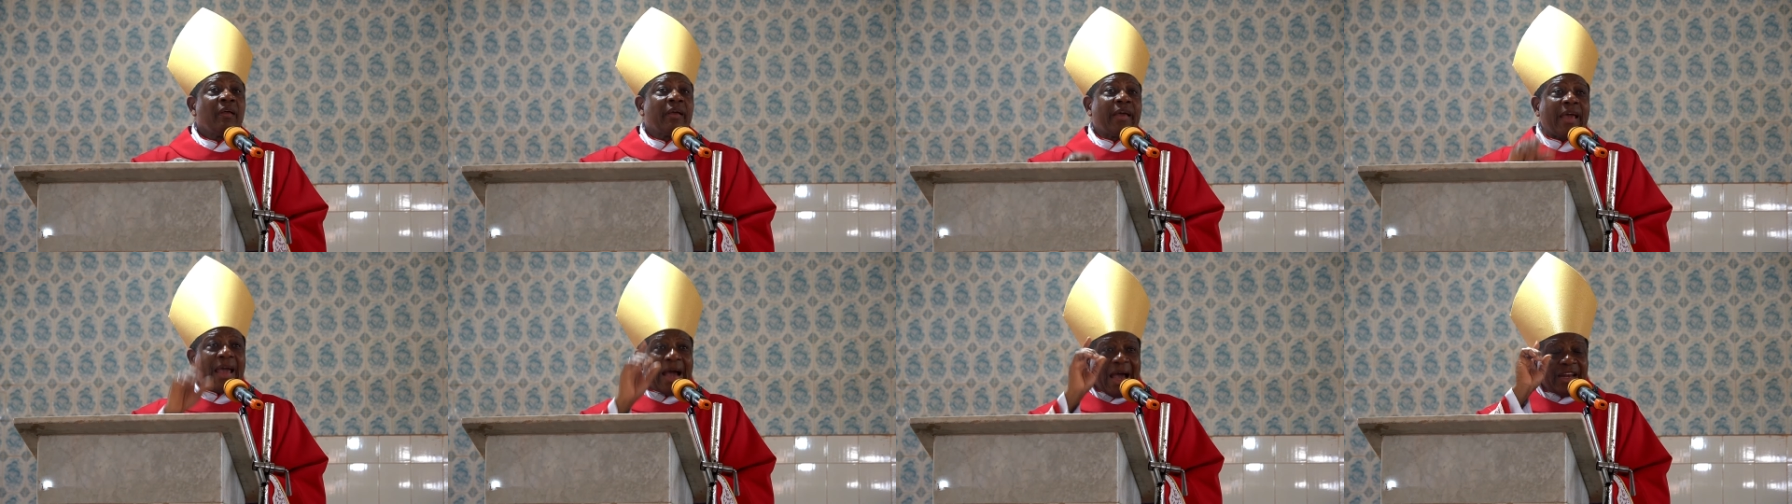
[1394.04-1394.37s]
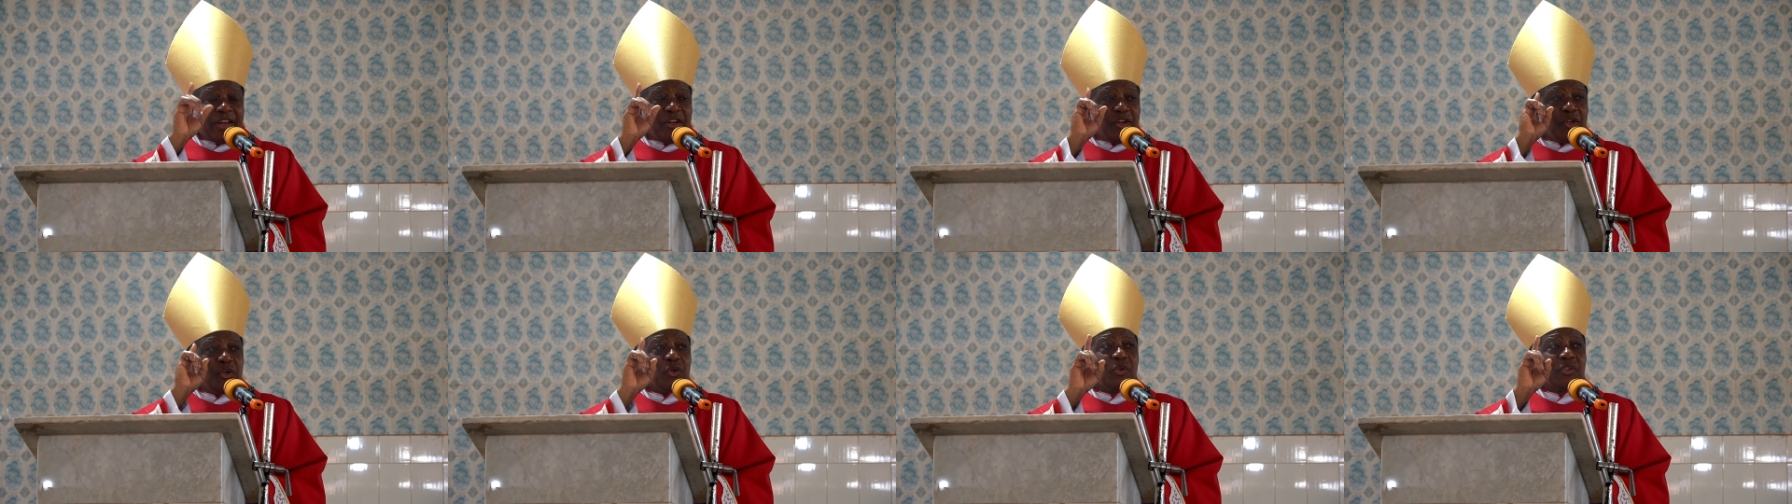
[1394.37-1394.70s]

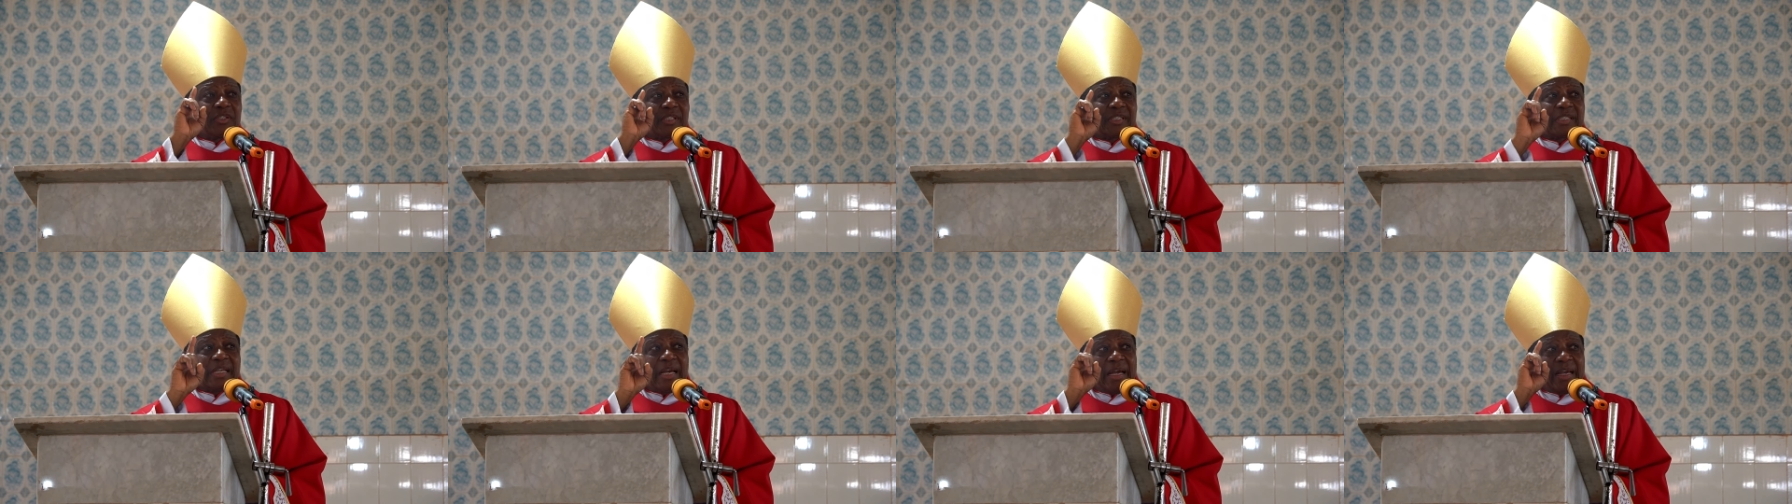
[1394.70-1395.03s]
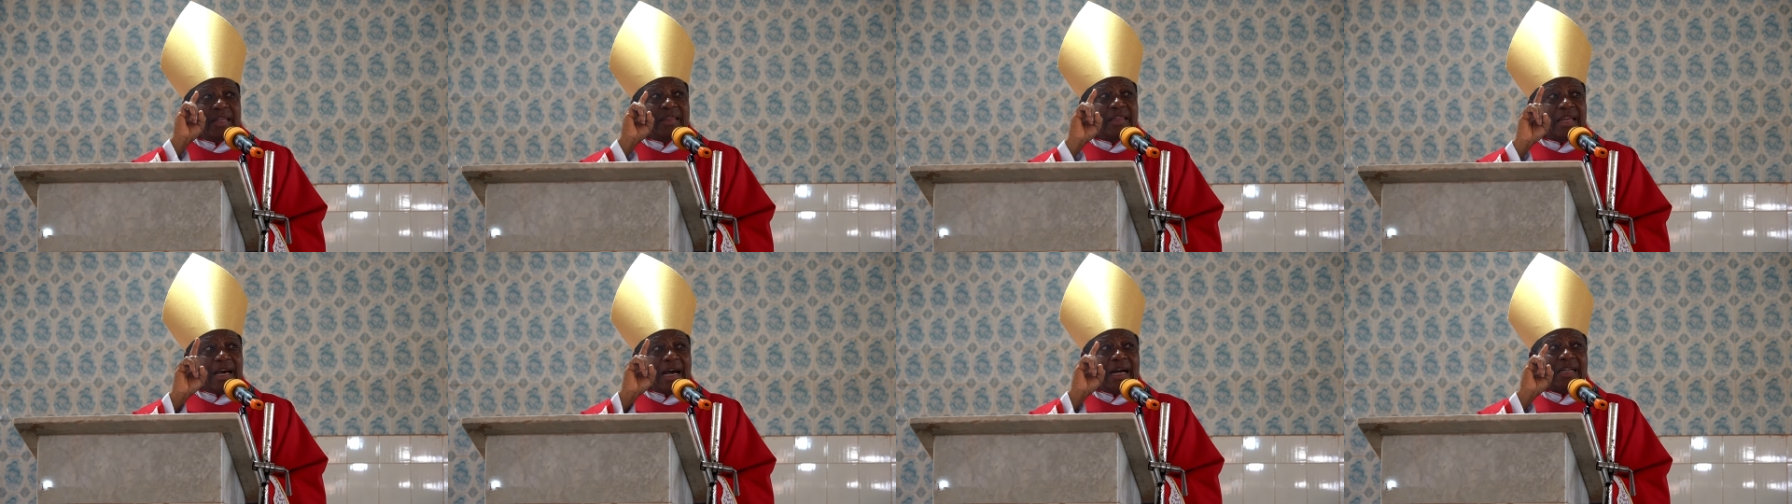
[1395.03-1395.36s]
Can you
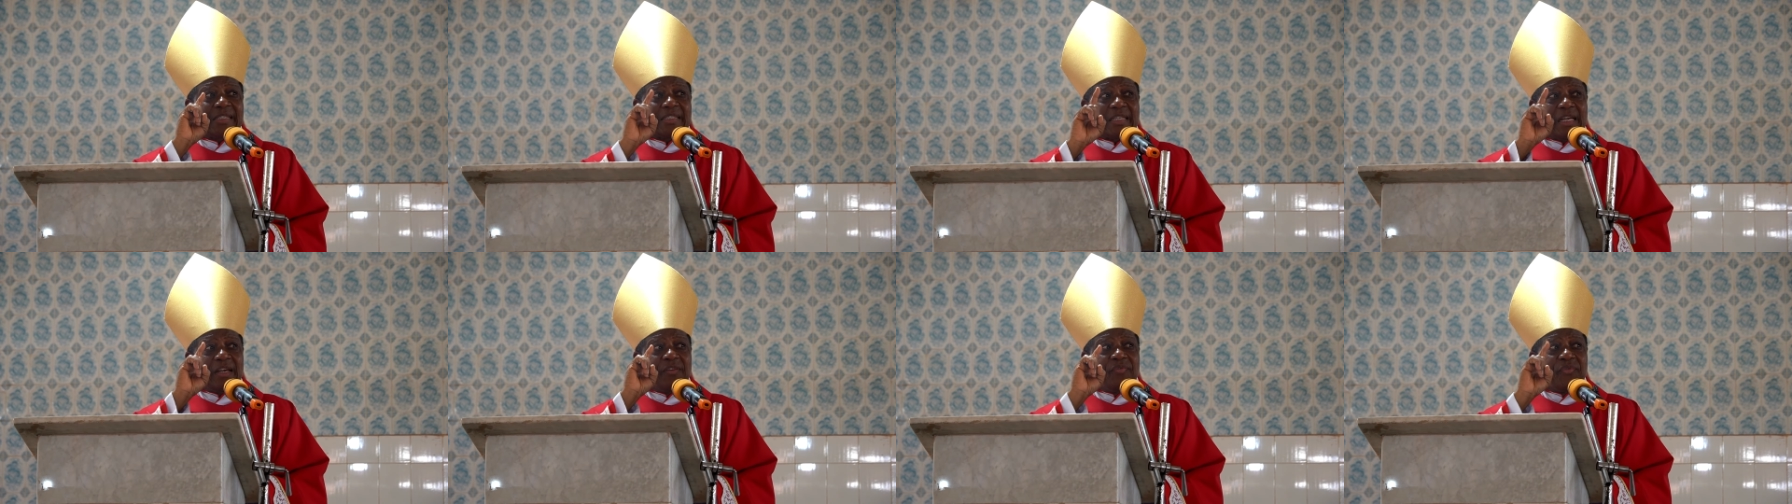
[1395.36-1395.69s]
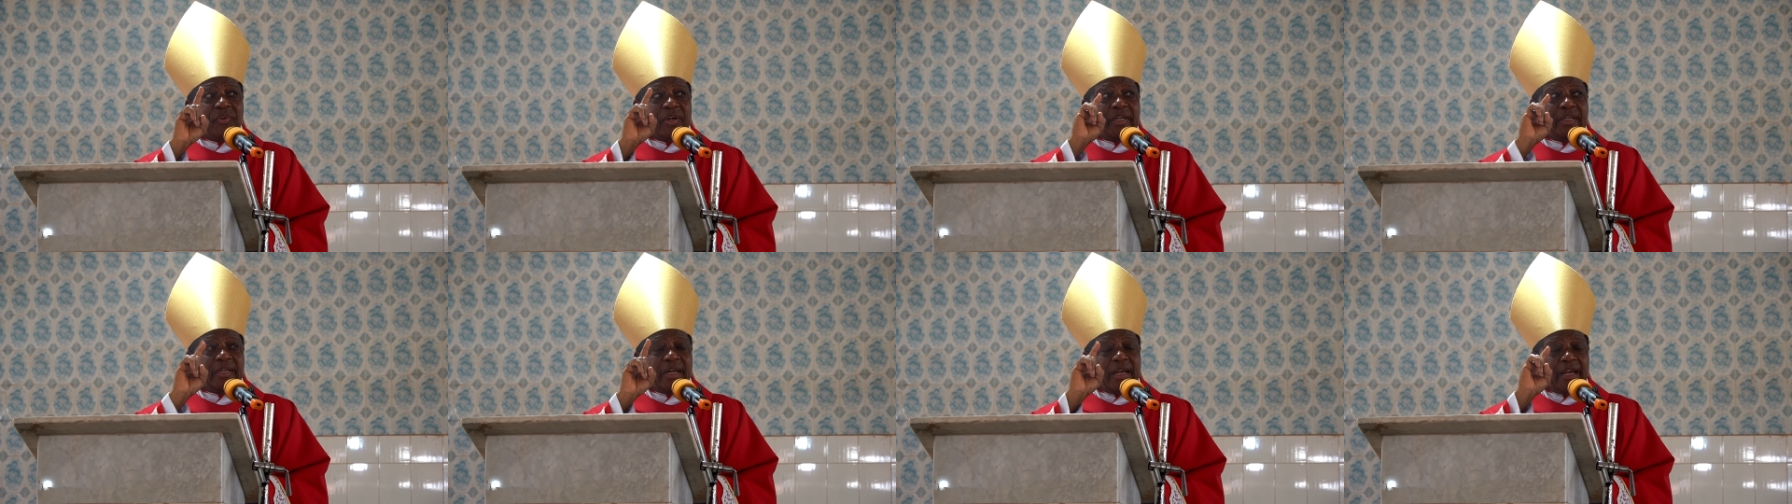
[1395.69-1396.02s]
say that
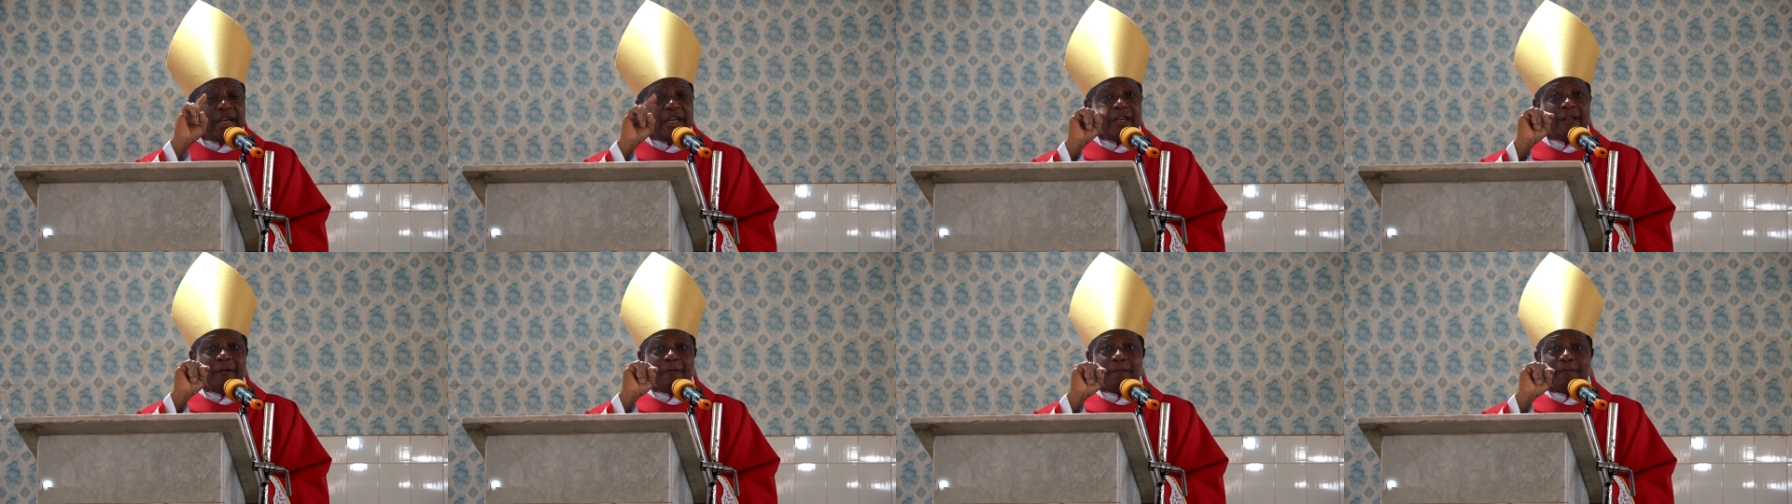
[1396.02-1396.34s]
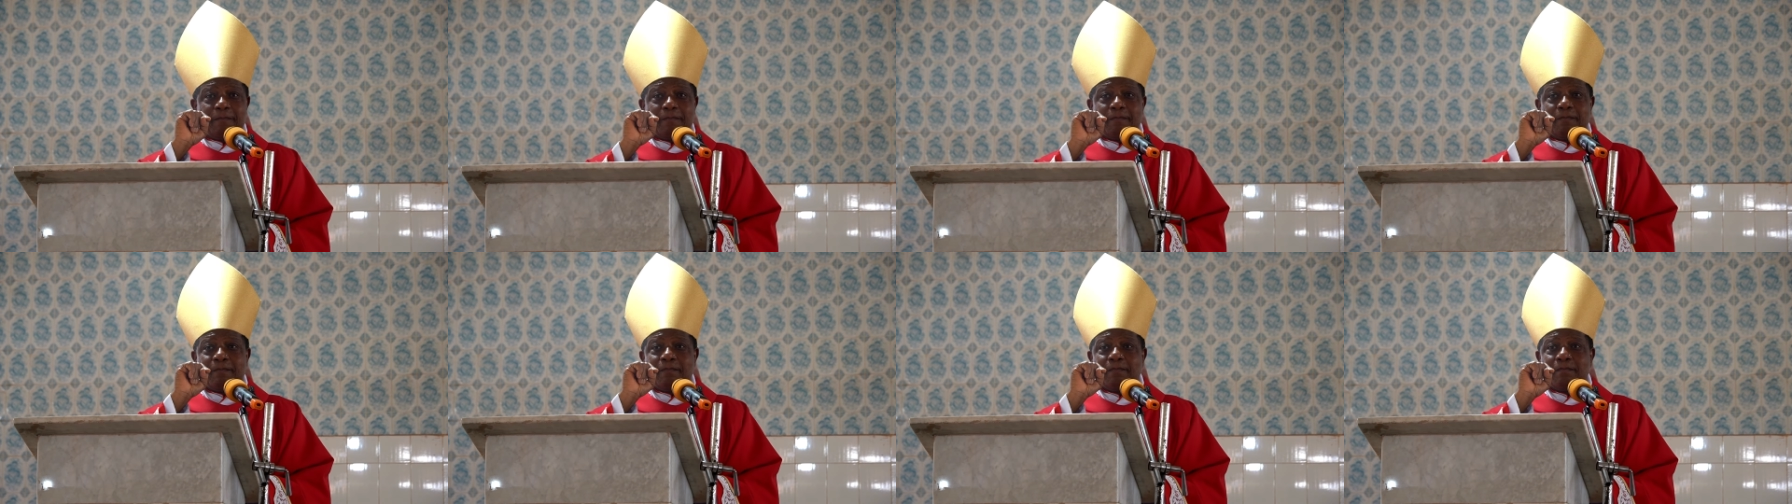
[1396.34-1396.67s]
every
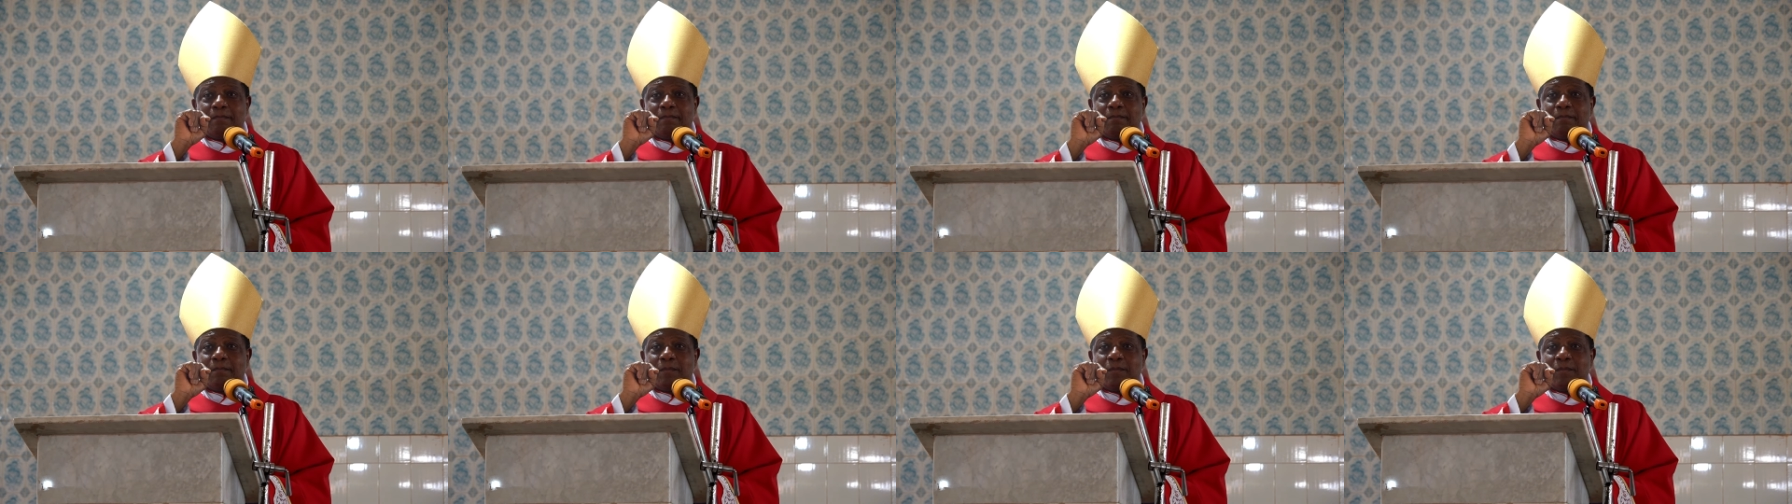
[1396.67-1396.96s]
day?